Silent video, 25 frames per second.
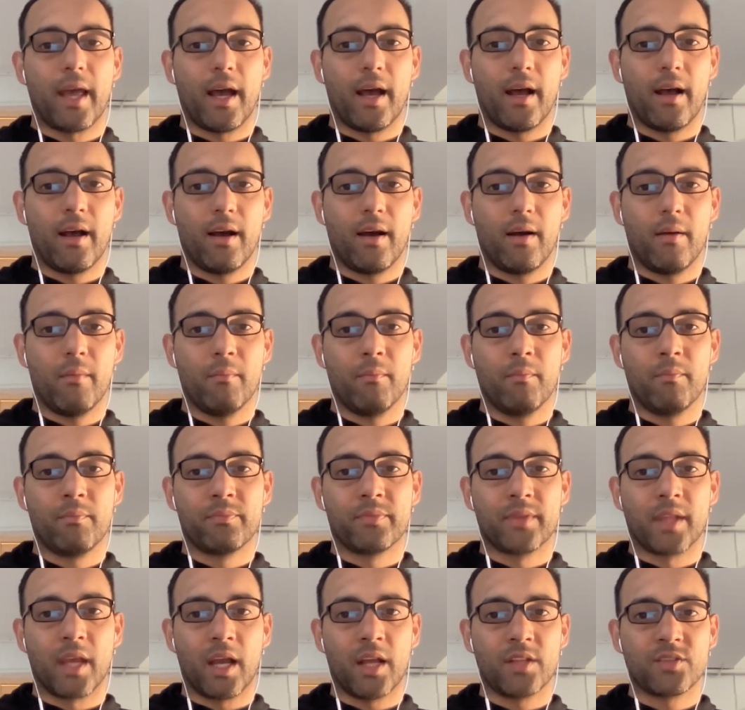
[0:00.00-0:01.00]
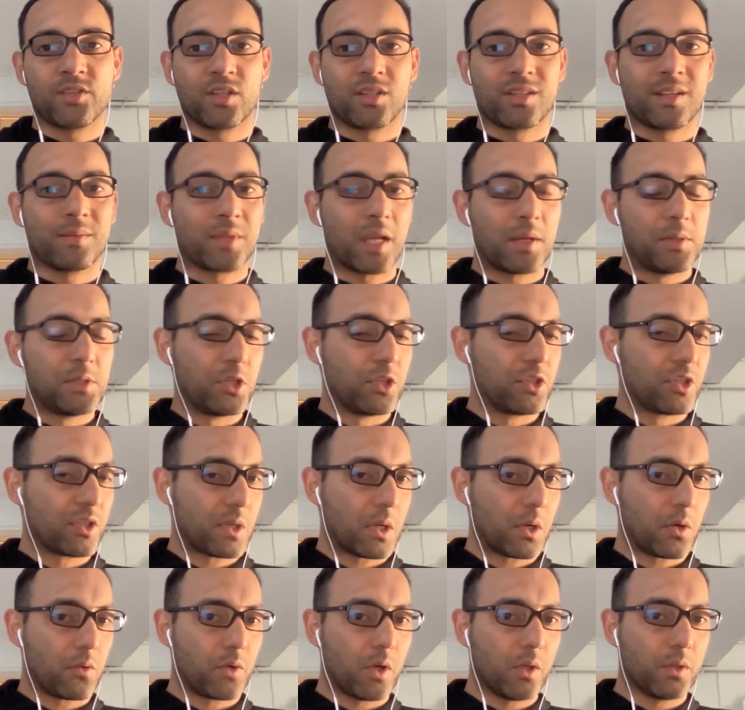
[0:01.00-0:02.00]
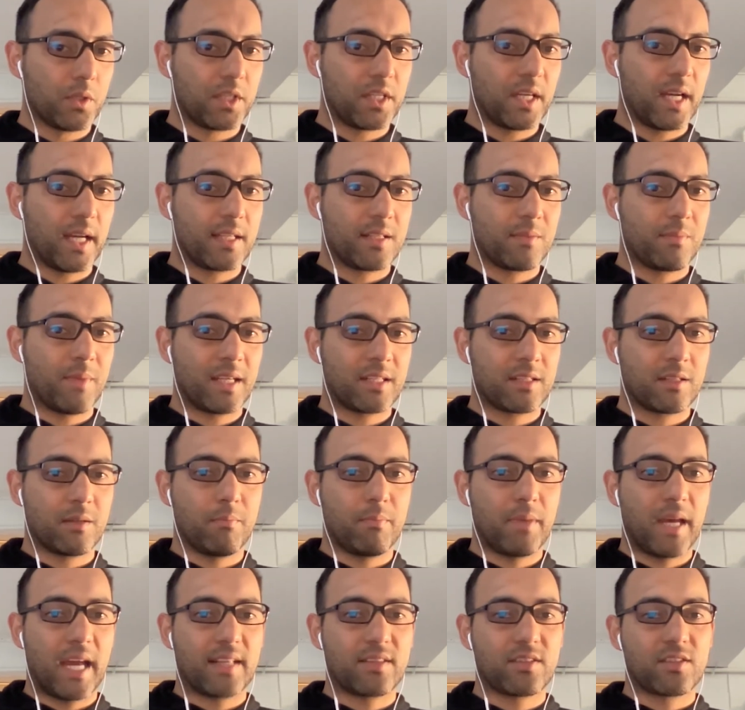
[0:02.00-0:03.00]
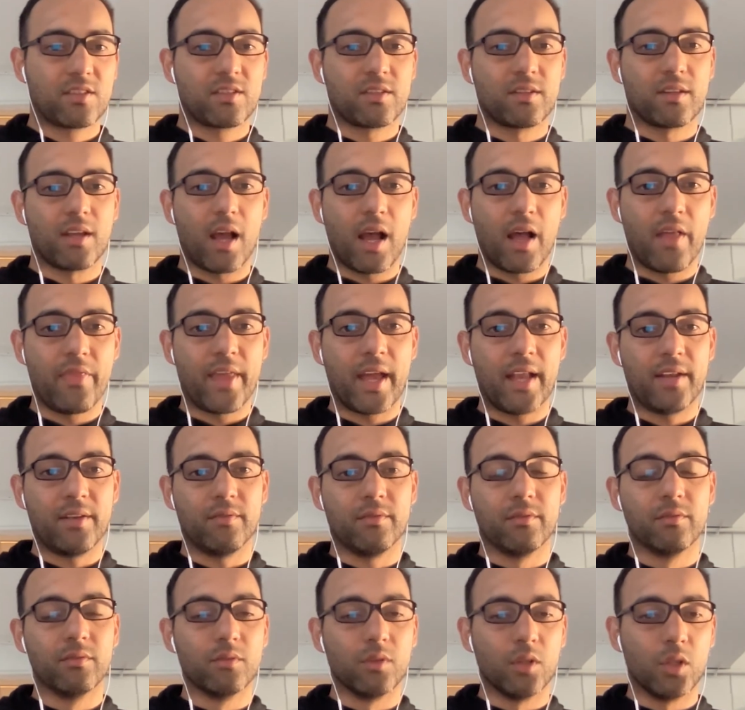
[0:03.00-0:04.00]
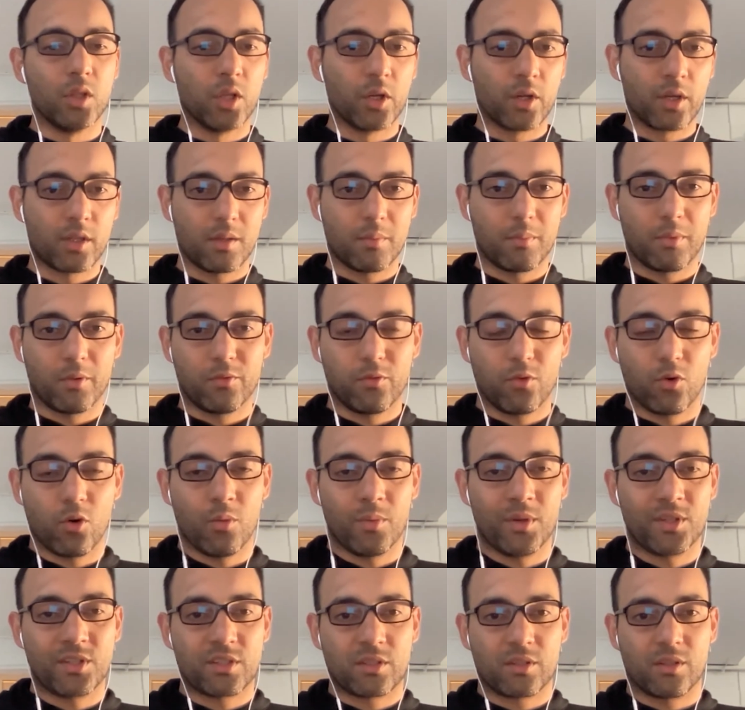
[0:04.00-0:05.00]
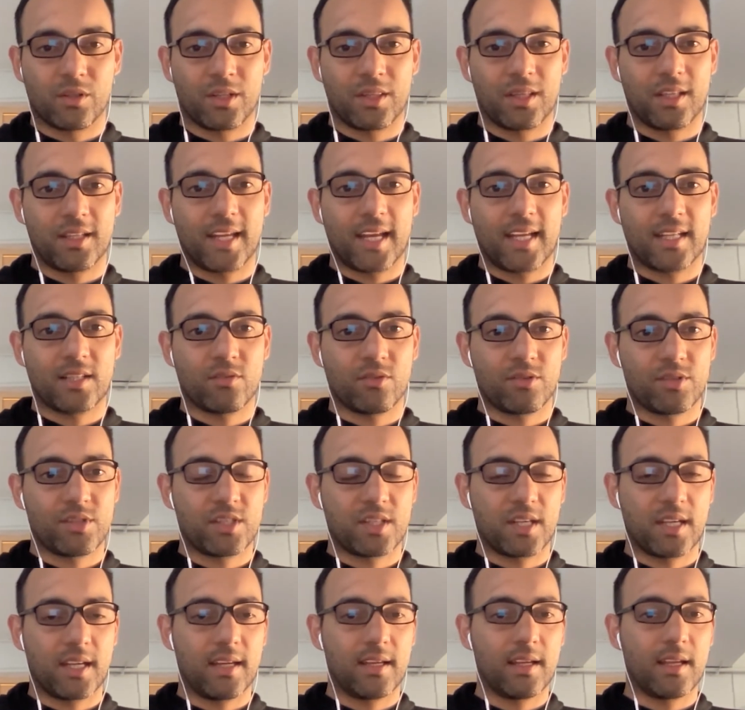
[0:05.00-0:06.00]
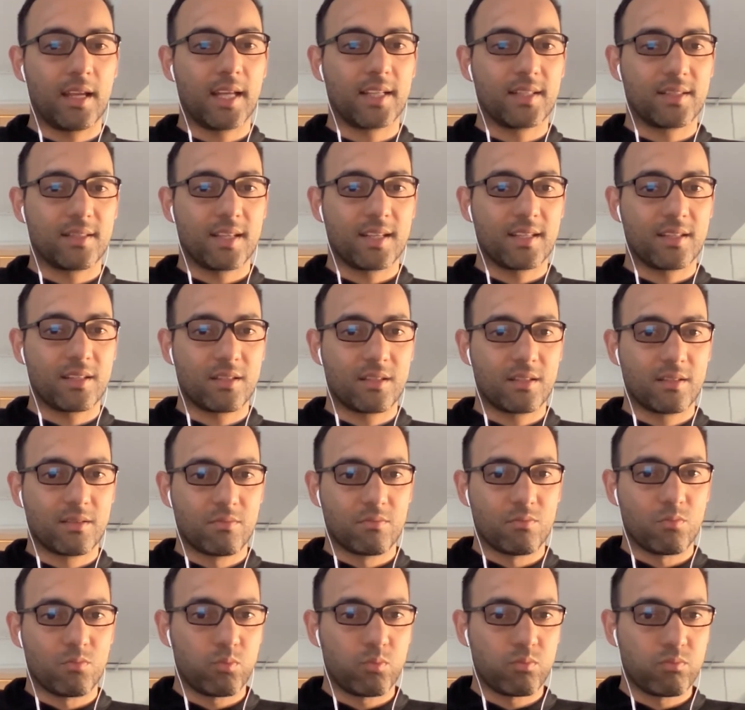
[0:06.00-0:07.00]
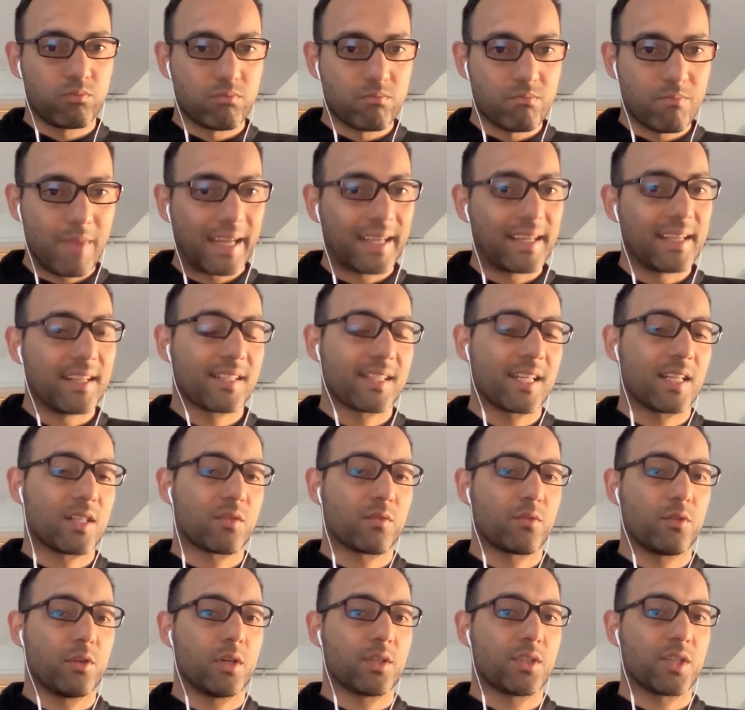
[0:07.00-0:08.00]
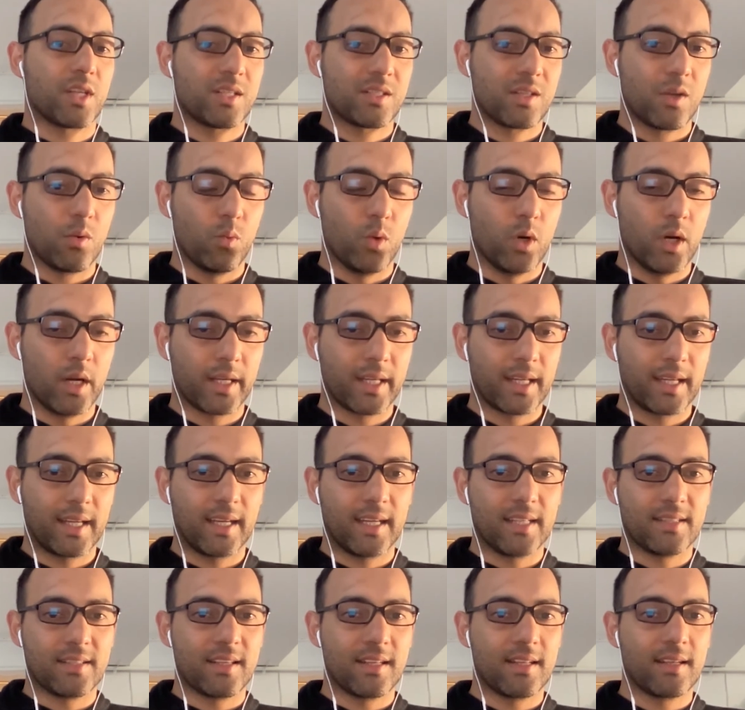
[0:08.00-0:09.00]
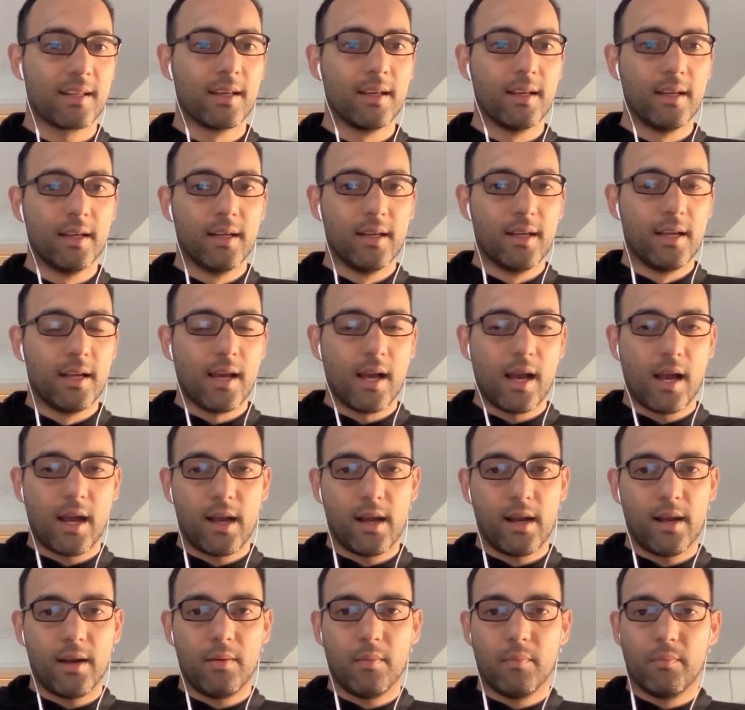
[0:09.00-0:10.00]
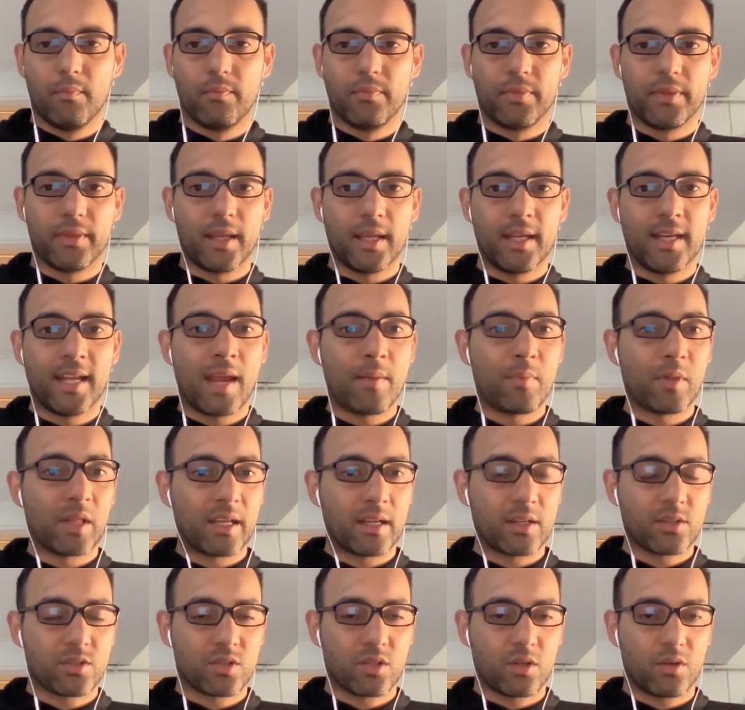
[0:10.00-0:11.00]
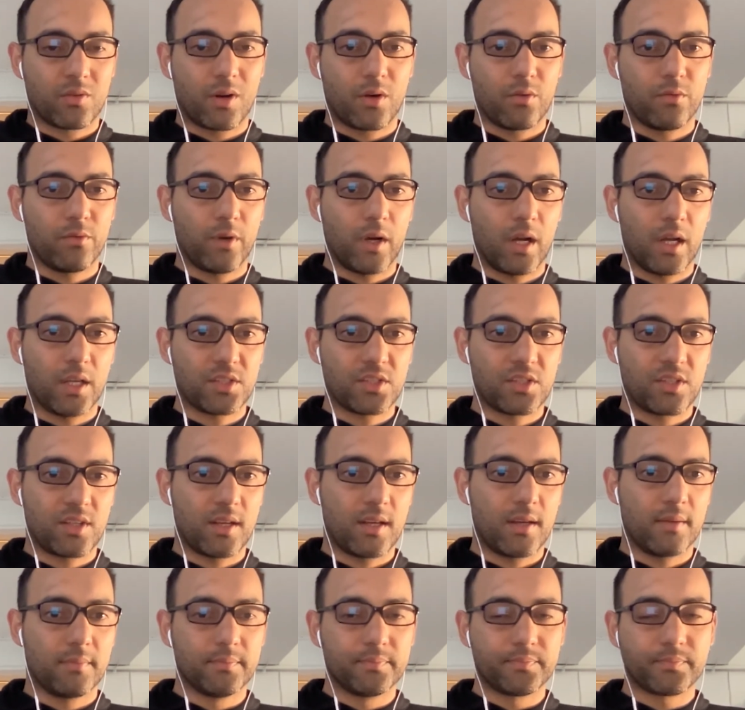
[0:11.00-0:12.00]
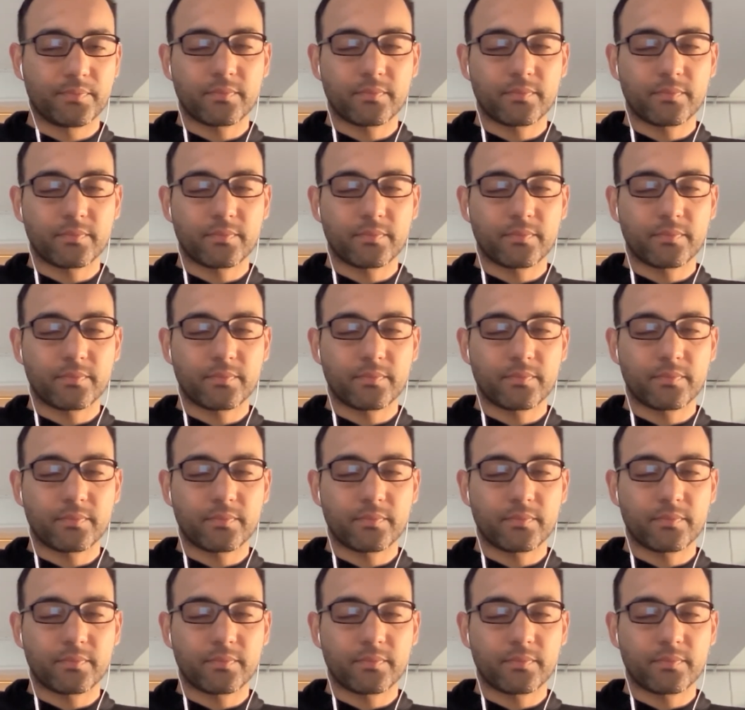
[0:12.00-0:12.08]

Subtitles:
And so sometimes you just got to roll the dice, make some bets, and then look at the performance, look at the data and see, is this making sense for us? Is it working? Is it enabling us to grow faster?